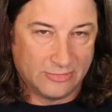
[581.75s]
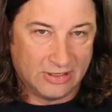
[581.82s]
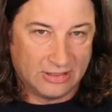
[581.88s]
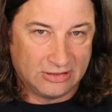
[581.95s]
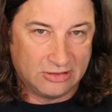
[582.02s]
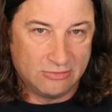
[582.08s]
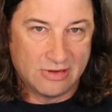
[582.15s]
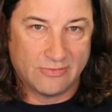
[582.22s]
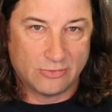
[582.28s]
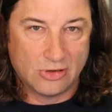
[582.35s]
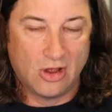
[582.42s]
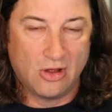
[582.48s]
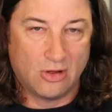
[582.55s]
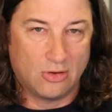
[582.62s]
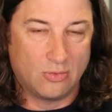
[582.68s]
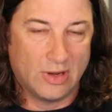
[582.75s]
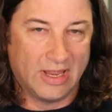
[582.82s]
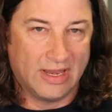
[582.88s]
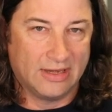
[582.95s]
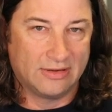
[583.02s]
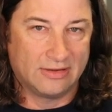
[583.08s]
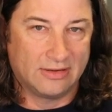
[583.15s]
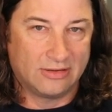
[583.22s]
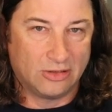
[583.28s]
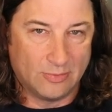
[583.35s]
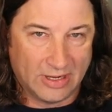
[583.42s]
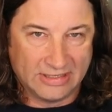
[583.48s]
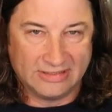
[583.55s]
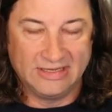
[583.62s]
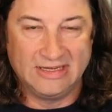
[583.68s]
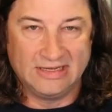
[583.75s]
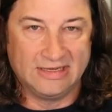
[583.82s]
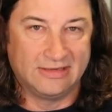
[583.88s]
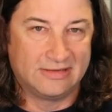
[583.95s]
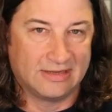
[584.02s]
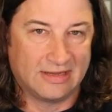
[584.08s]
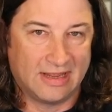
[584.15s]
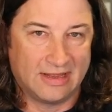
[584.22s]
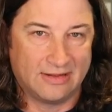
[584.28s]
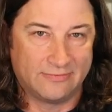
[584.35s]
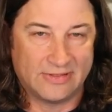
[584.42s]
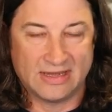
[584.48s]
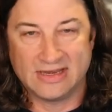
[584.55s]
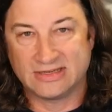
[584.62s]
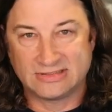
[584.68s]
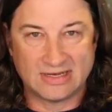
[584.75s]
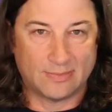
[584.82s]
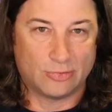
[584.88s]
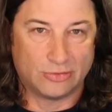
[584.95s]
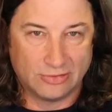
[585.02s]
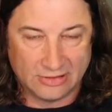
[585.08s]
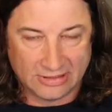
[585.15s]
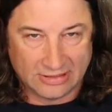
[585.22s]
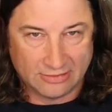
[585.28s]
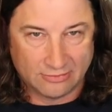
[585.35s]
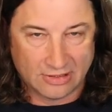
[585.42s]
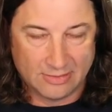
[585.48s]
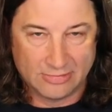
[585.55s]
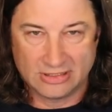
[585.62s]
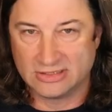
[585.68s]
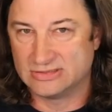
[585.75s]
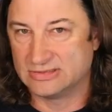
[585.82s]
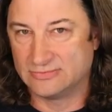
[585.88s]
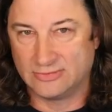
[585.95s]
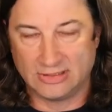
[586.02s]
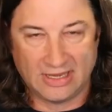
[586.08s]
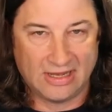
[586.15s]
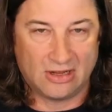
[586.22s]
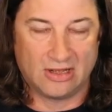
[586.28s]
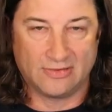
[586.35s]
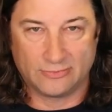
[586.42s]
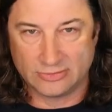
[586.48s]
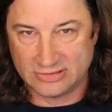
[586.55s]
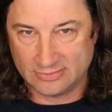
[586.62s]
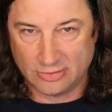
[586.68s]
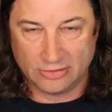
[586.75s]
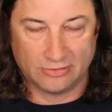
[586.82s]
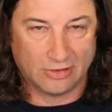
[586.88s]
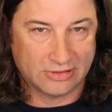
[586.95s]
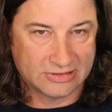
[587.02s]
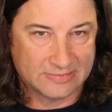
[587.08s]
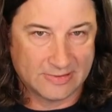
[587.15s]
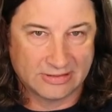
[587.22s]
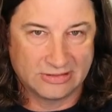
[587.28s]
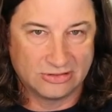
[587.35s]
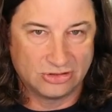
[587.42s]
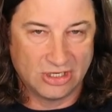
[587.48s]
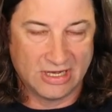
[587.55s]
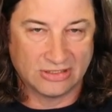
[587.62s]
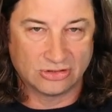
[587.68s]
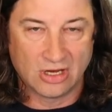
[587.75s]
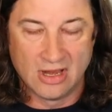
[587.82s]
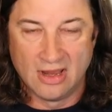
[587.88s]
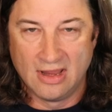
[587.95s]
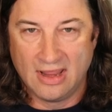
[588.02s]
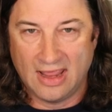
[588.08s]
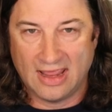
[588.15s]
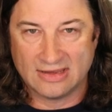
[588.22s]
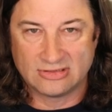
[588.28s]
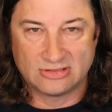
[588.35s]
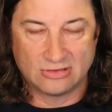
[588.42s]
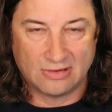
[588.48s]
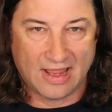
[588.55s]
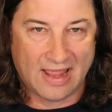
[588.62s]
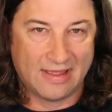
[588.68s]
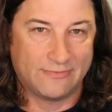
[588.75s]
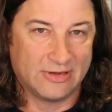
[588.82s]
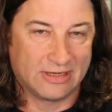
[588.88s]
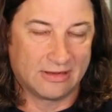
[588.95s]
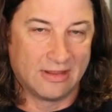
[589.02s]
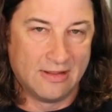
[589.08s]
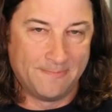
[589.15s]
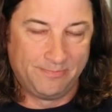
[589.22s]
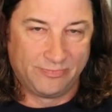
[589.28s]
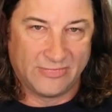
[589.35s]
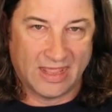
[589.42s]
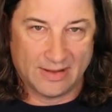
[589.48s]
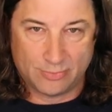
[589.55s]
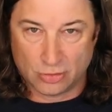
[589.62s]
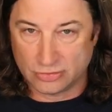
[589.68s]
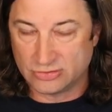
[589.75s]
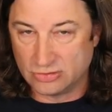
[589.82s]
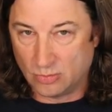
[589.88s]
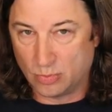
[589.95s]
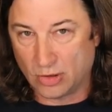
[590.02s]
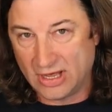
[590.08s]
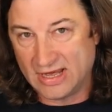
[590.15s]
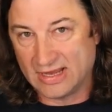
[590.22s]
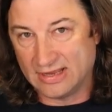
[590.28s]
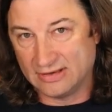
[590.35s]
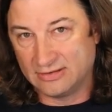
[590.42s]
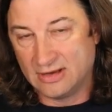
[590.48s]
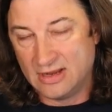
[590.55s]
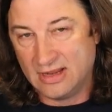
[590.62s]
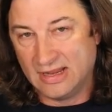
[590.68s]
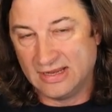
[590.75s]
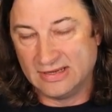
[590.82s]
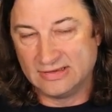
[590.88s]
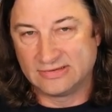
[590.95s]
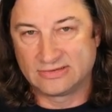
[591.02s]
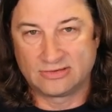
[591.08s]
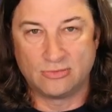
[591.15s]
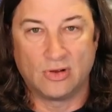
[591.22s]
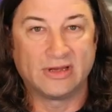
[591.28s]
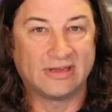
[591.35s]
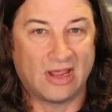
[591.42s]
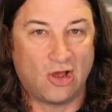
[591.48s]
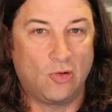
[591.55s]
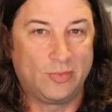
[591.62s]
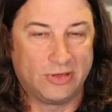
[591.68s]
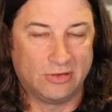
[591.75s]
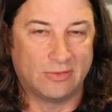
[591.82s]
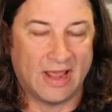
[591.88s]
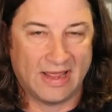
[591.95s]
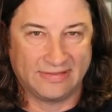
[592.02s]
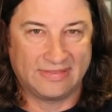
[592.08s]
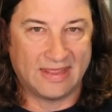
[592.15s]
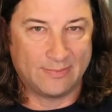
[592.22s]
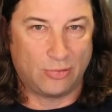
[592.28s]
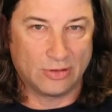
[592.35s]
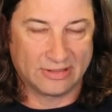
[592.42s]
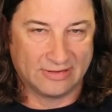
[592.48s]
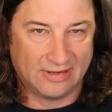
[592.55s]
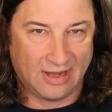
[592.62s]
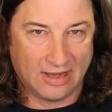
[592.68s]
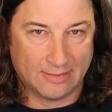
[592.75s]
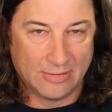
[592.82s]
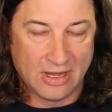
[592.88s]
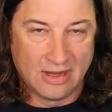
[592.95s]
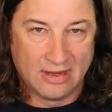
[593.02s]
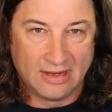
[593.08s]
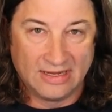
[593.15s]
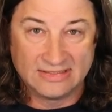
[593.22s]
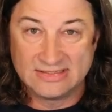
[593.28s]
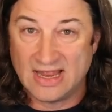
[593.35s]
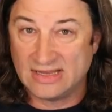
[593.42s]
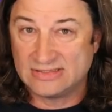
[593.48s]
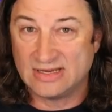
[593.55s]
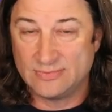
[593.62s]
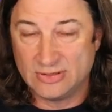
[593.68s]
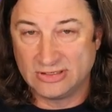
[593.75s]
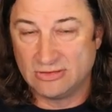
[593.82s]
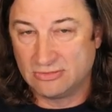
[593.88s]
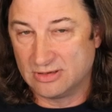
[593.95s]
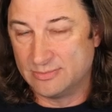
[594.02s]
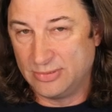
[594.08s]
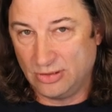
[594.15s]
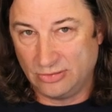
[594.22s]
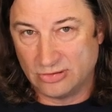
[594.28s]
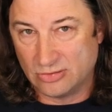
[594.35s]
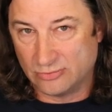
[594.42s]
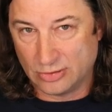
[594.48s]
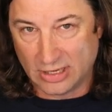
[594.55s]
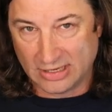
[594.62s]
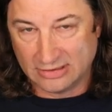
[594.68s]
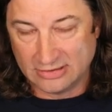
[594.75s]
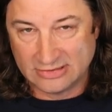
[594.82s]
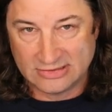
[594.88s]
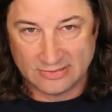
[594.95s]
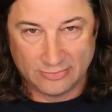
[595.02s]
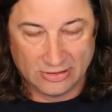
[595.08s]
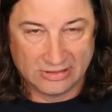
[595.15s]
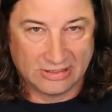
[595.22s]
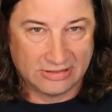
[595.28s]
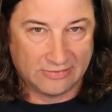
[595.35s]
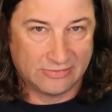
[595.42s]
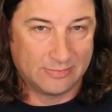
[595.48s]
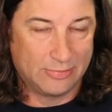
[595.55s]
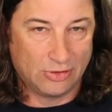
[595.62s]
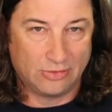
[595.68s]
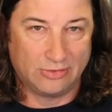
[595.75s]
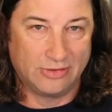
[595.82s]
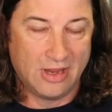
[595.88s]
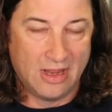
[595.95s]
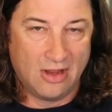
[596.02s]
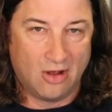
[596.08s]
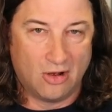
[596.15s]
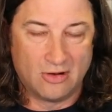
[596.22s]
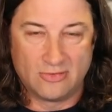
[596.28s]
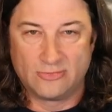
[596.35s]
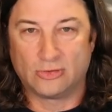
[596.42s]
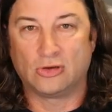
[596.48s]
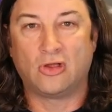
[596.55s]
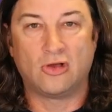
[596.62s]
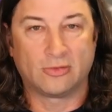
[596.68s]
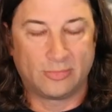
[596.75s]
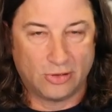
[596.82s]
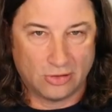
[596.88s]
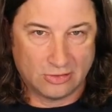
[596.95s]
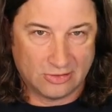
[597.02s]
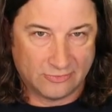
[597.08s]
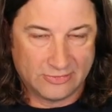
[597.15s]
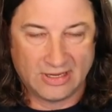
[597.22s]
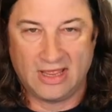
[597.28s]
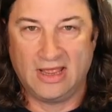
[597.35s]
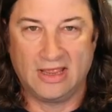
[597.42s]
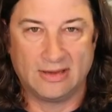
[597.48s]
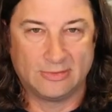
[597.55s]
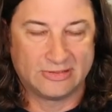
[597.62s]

You never know when you might need to have that next opportunity, right? Because of a layoff or some other unexpected change. And so having that personal brand is going to help you at that point in time. It's not something you can build overnight. It's something that you have to build over a long period of time.